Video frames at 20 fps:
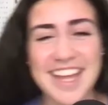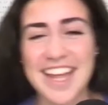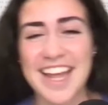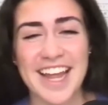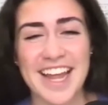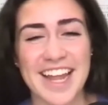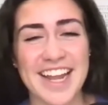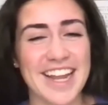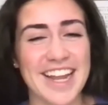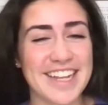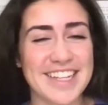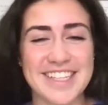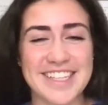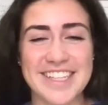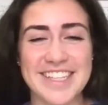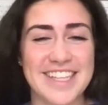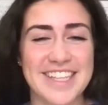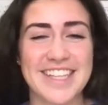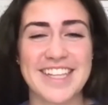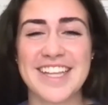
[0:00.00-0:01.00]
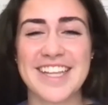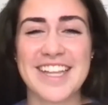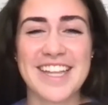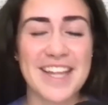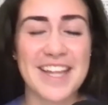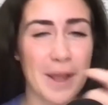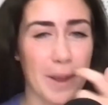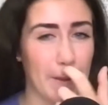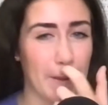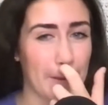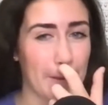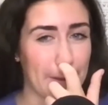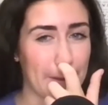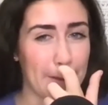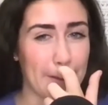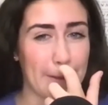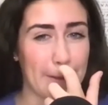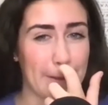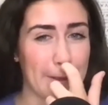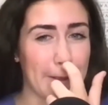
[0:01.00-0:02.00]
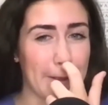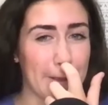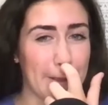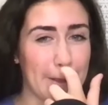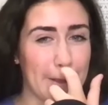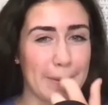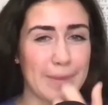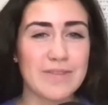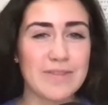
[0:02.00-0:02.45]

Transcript: And you are awesome or not awesome based